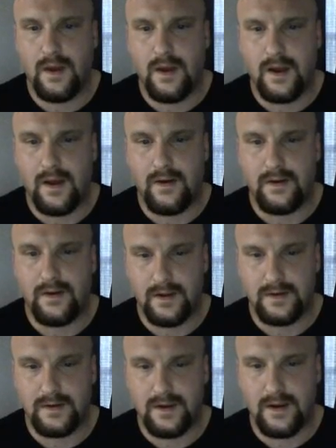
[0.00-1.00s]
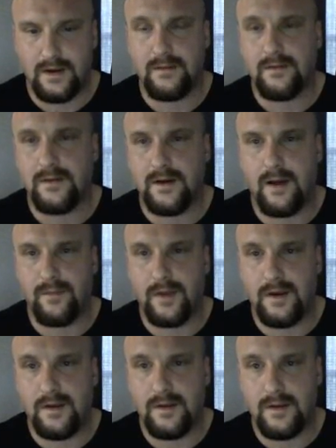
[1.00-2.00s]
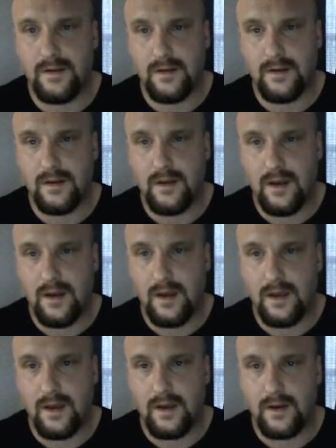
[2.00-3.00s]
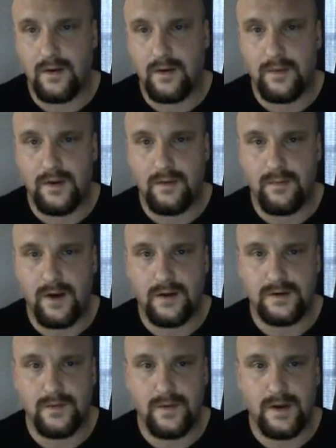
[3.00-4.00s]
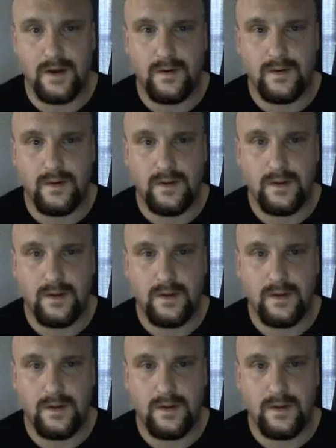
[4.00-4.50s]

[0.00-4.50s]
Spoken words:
and now it said copied. And you go up in your browser window,